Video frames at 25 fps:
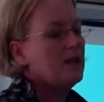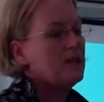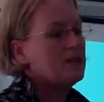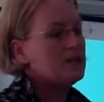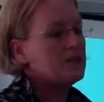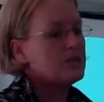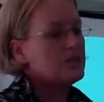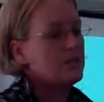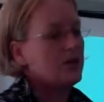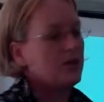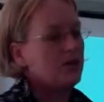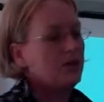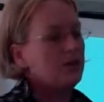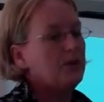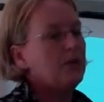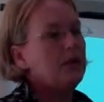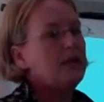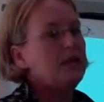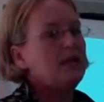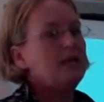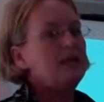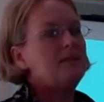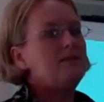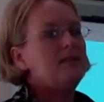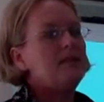So,
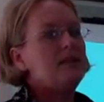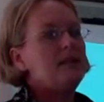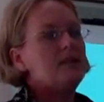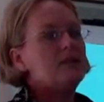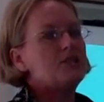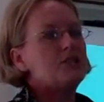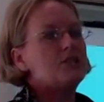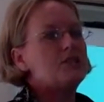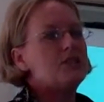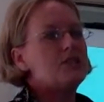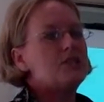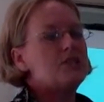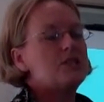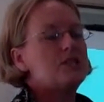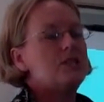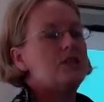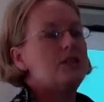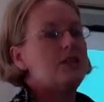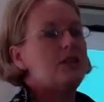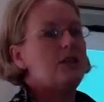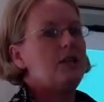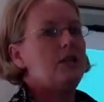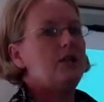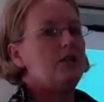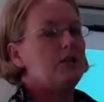in relation to
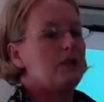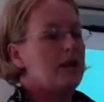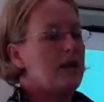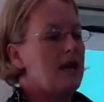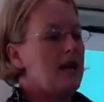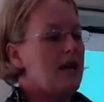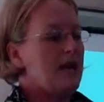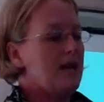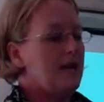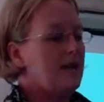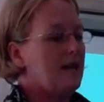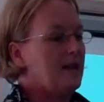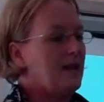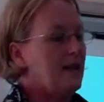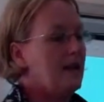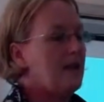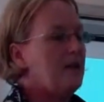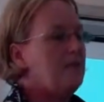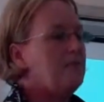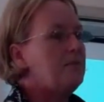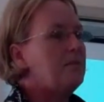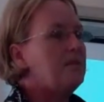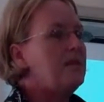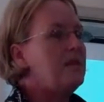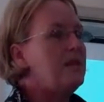the UK,
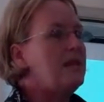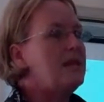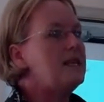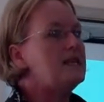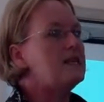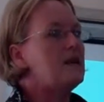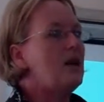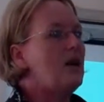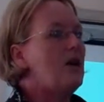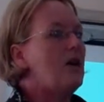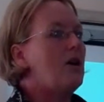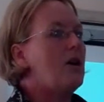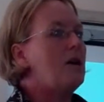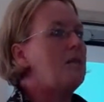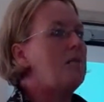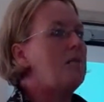these are